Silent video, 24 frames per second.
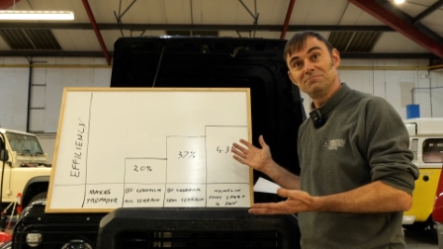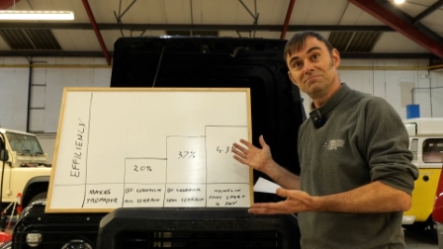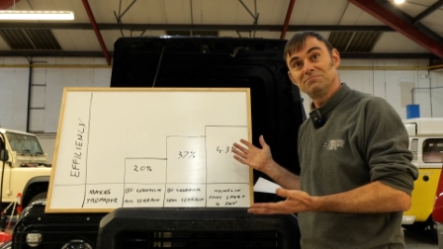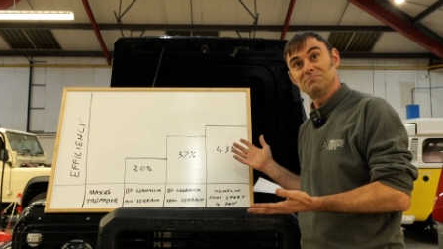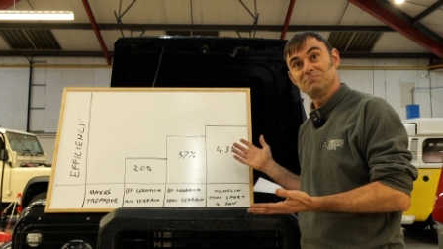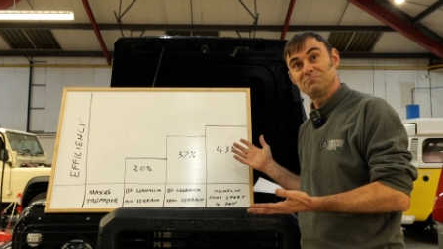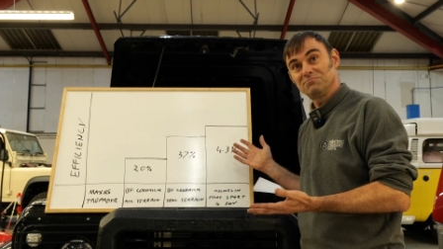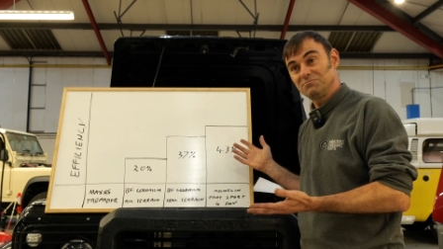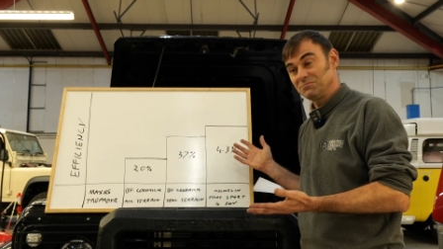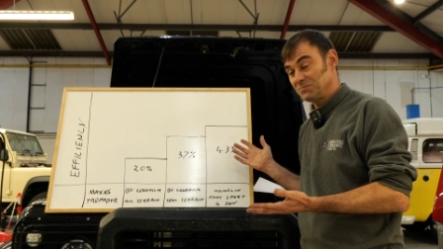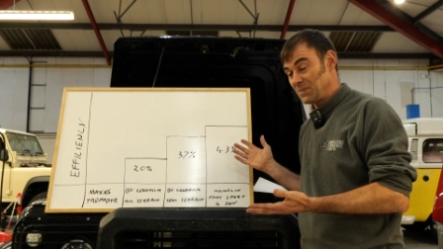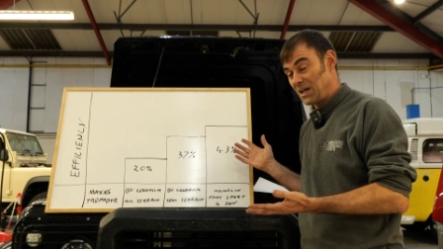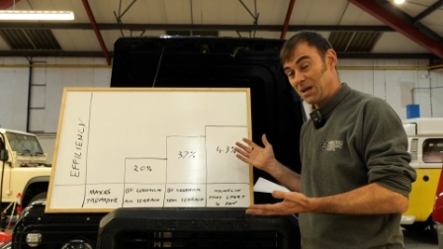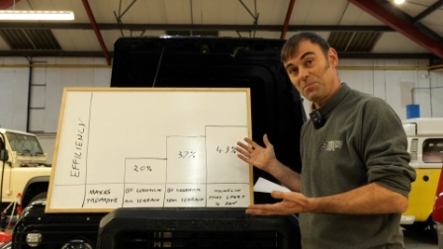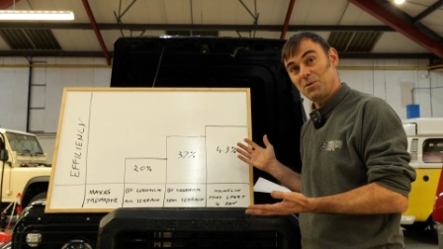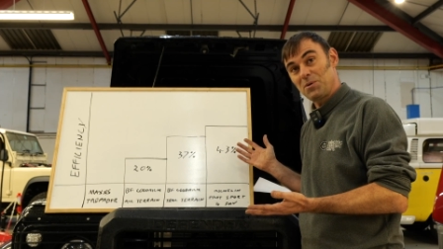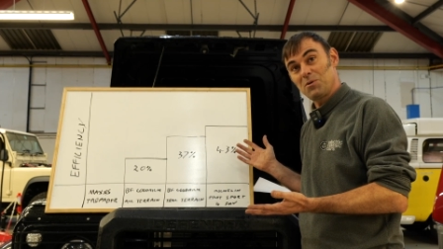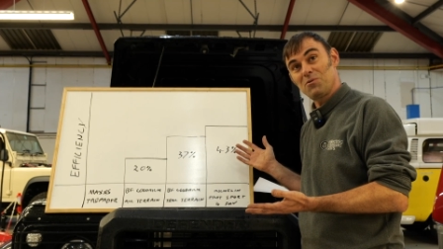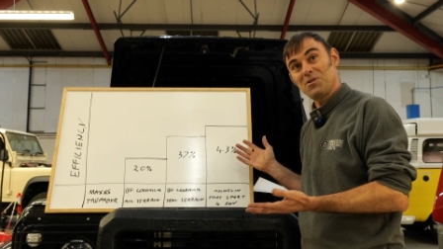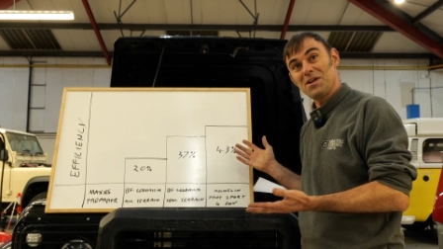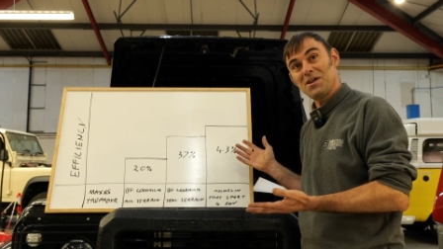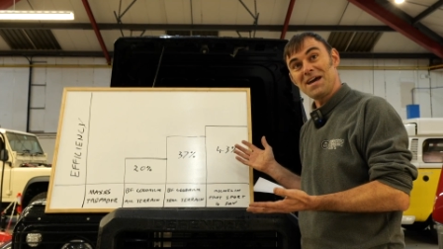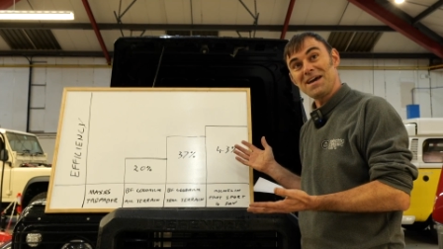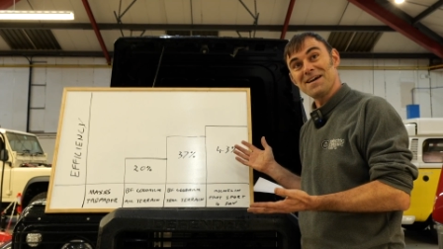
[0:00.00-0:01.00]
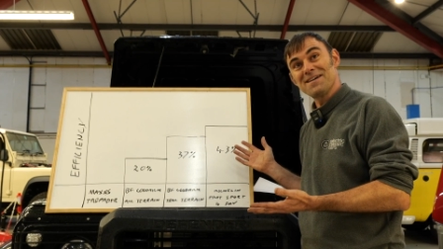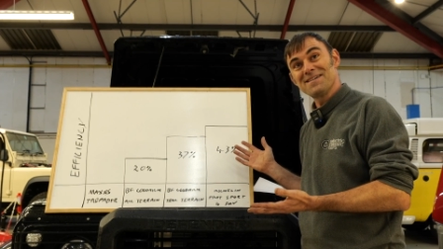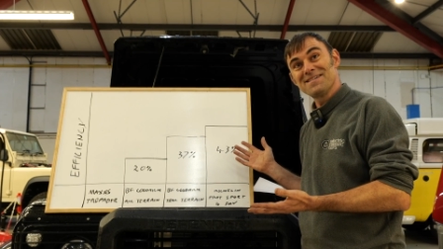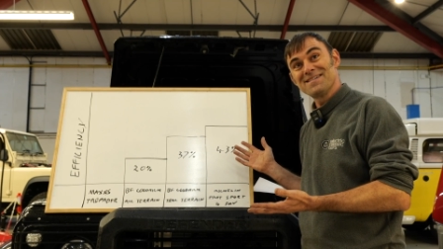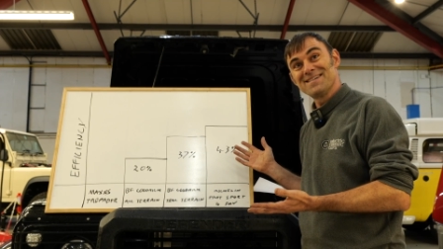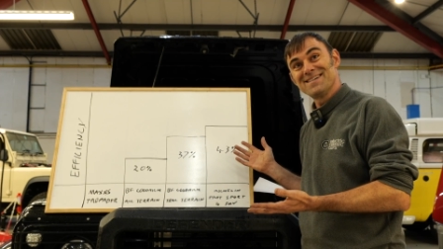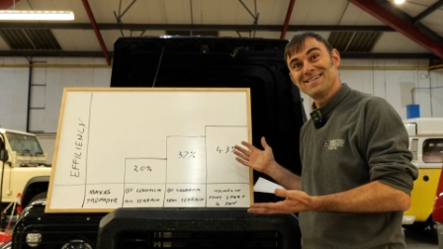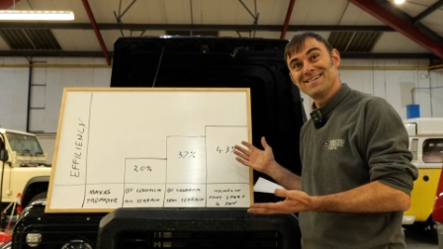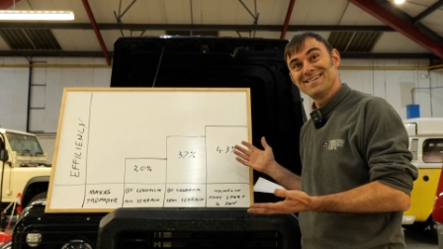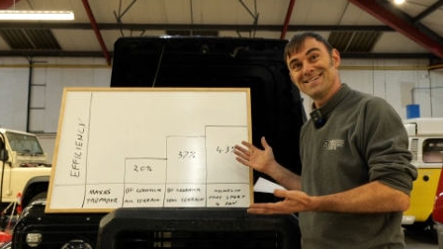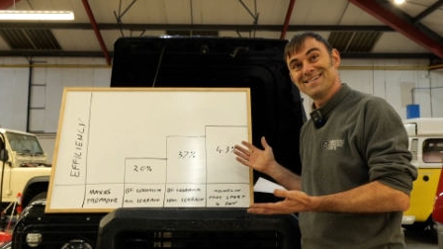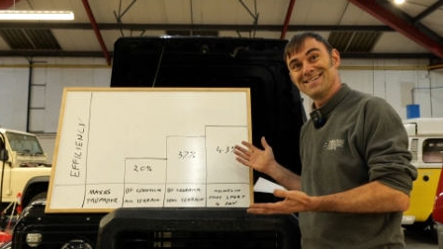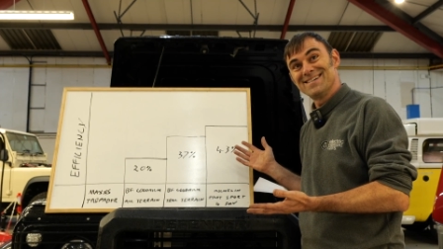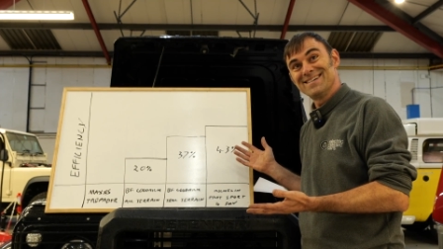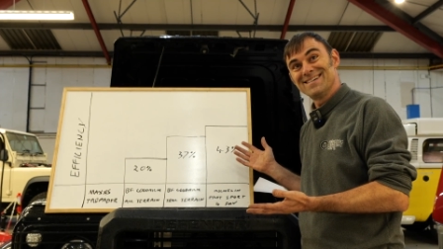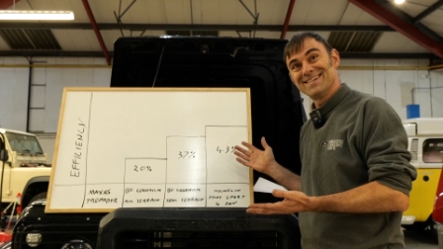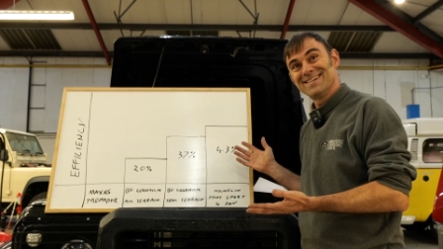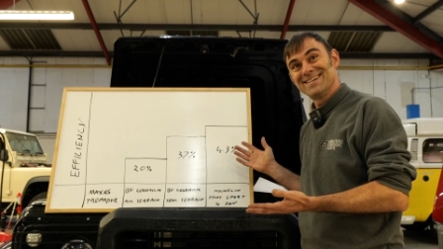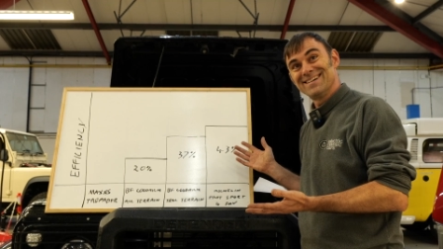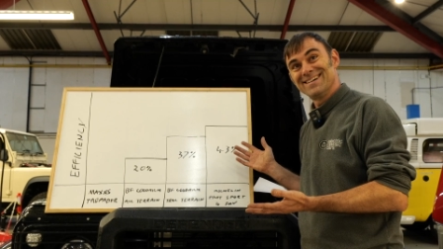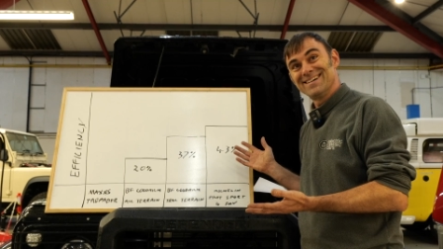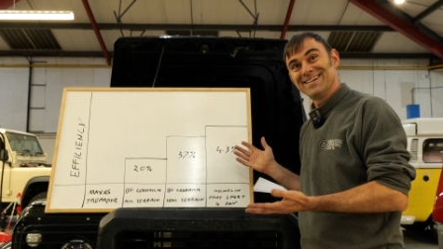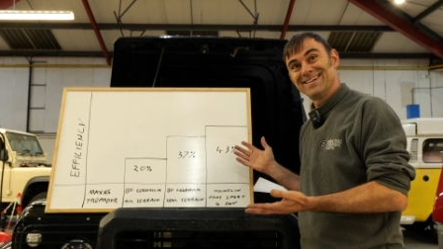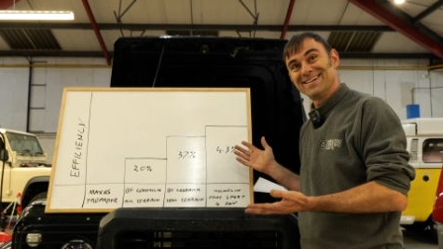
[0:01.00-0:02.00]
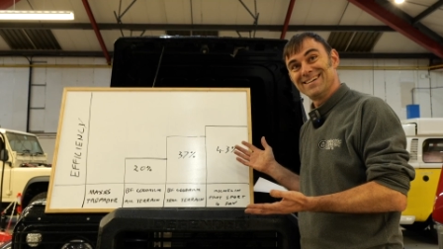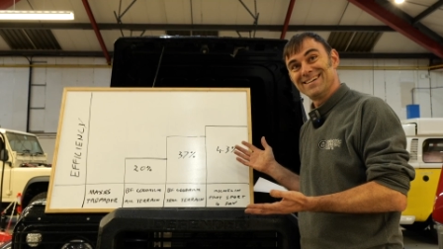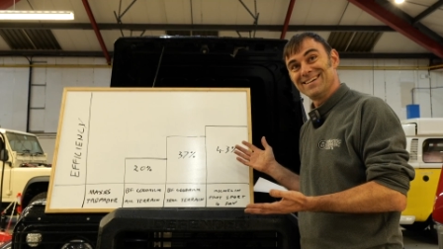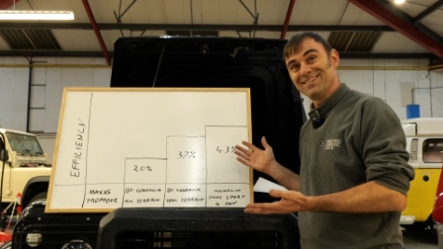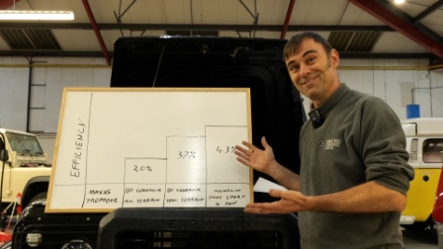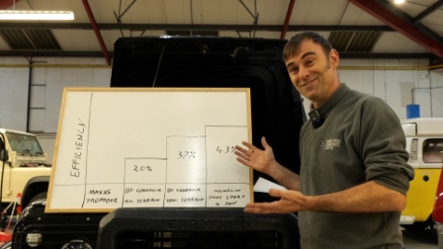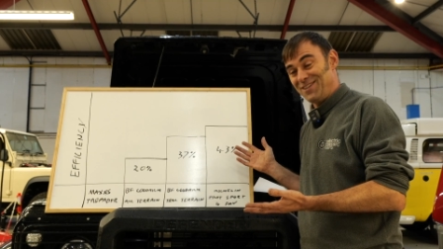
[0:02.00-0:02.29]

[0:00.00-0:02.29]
Mm. Happy with that? Yeah, ready for bed.